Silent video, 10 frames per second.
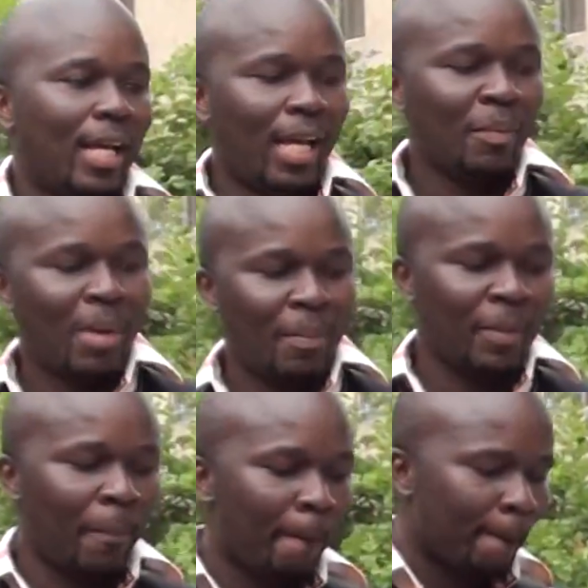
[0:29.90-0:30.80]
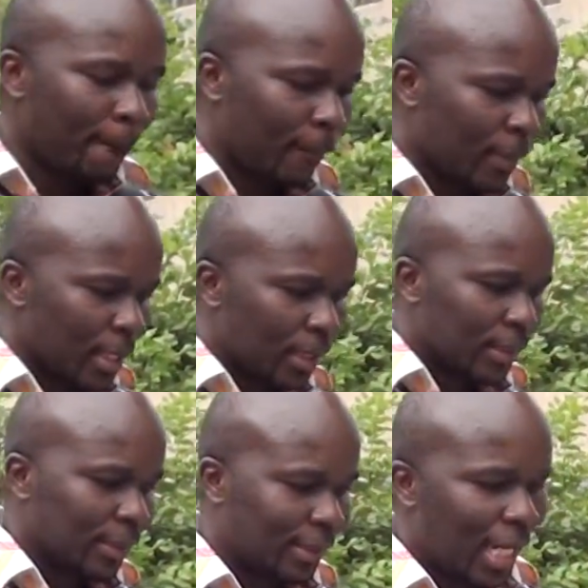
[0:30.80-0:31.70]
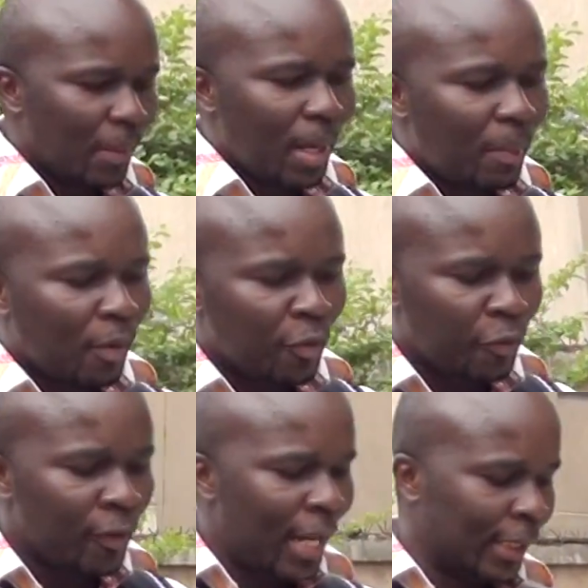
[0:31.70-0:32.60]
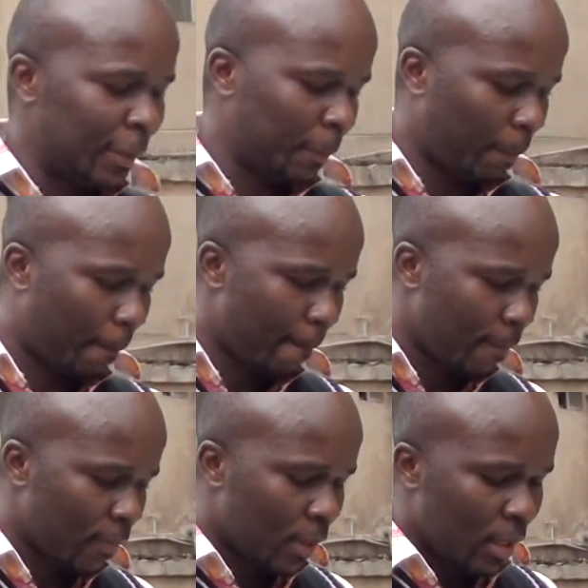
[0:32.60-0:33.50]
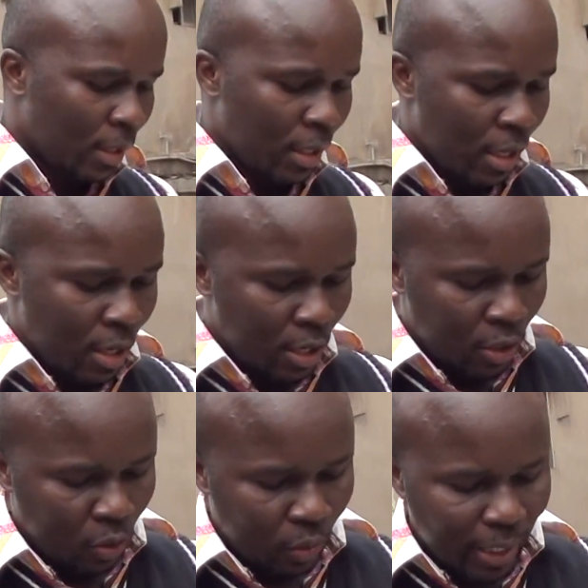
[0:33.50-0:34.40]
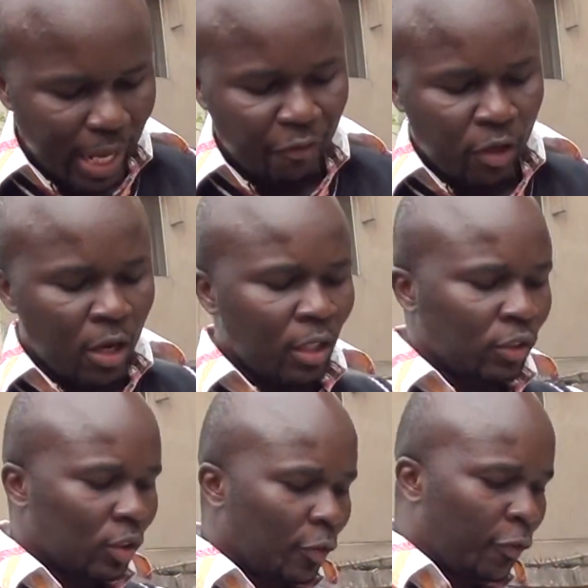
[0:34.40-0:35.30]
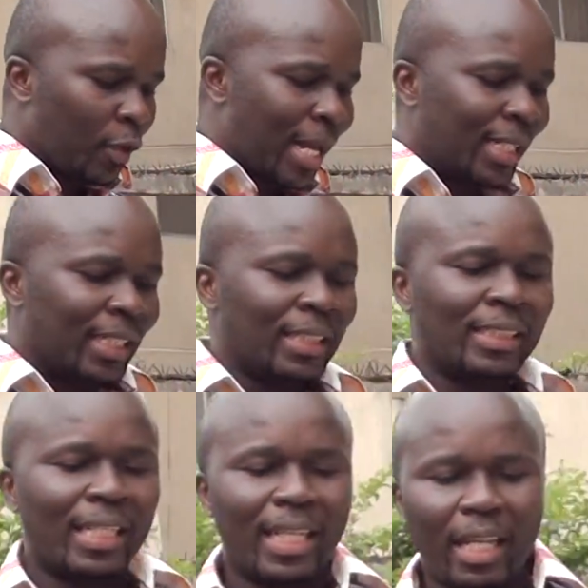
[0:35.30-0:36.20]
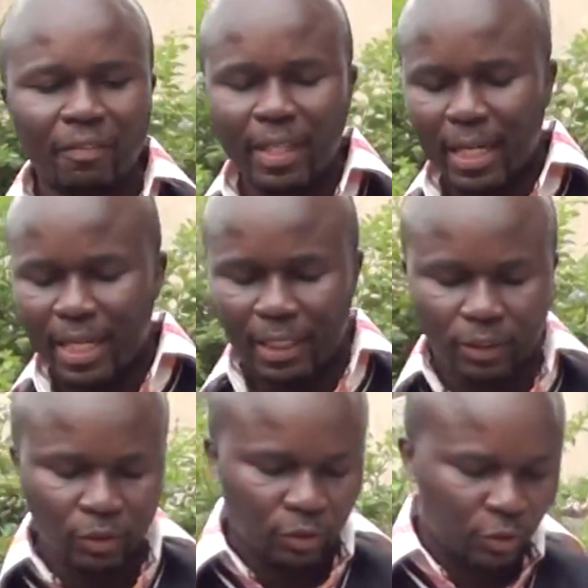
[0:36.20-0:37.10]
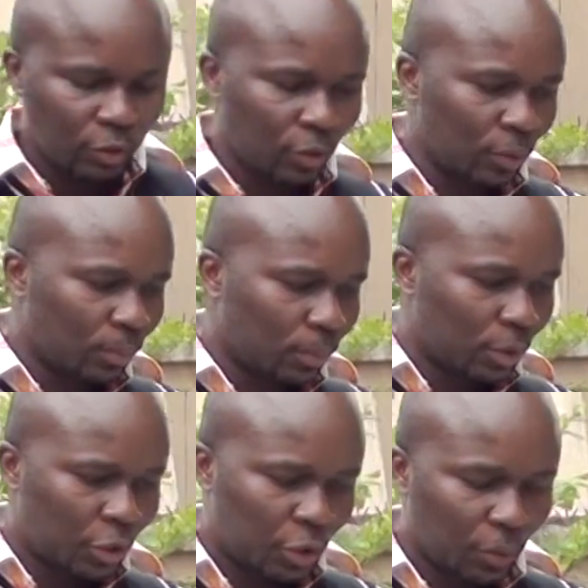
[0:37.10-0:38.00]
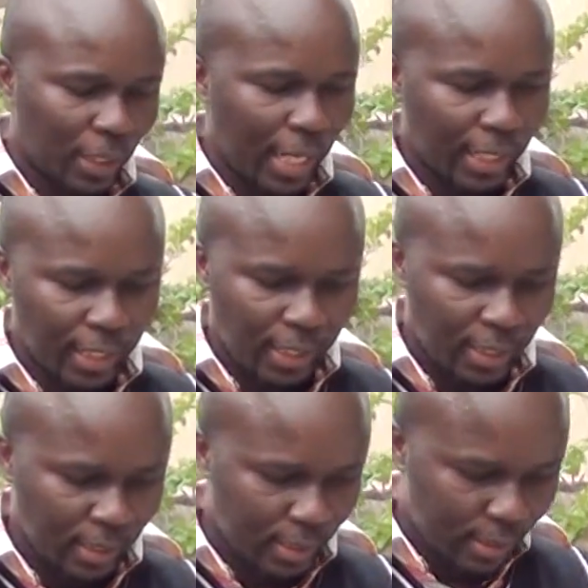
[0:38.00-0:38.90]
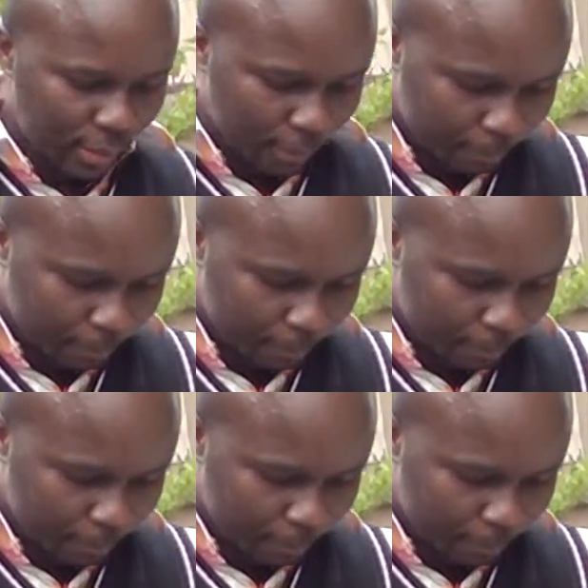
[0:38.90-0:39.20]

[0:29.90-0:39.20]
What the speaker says: Egbami, Tango Bofu Fulani. Who gave guns to the Fulanis that they left their cattle to shoot our kids?